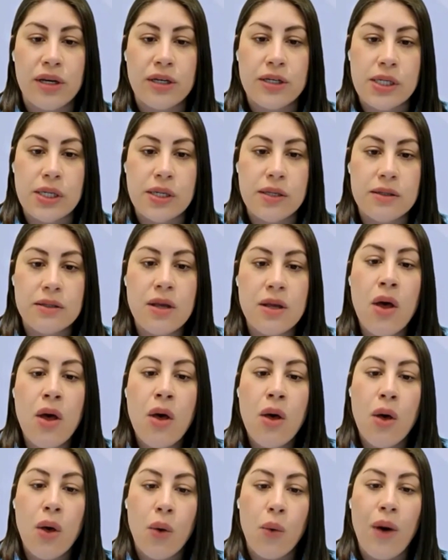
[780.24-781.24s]
pressures
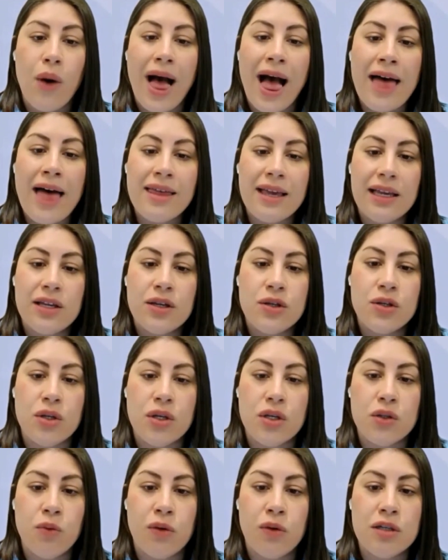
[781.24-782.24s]
or other
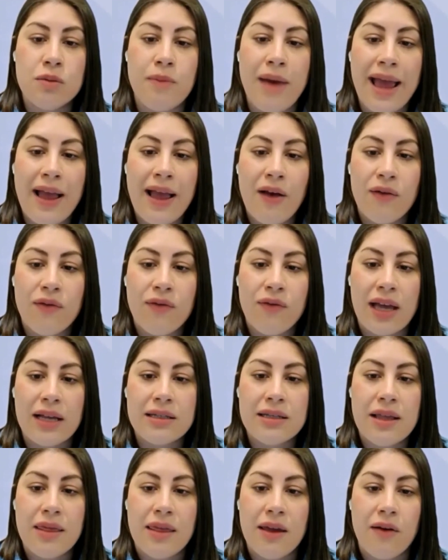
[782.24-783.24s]
issues which may
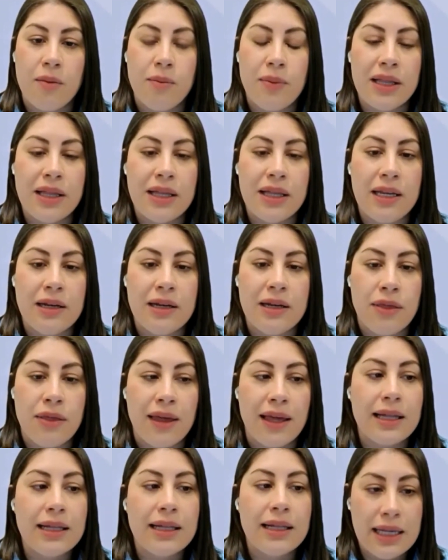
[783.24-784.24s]
affect their ability to
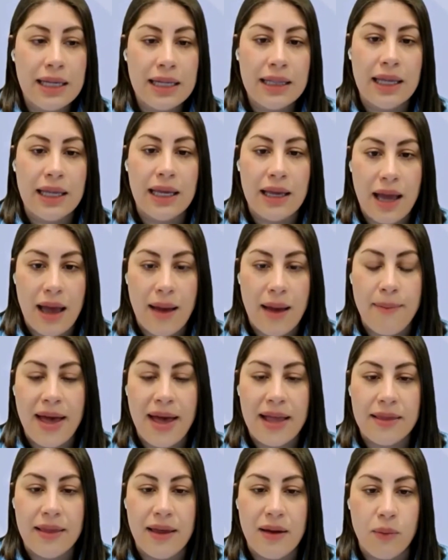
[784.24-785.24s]
think clearly
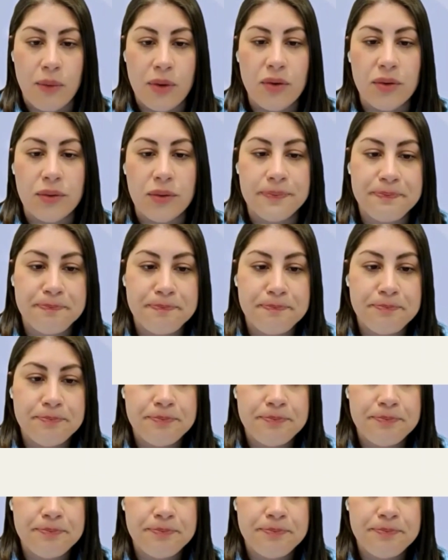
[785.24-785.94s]
about their will.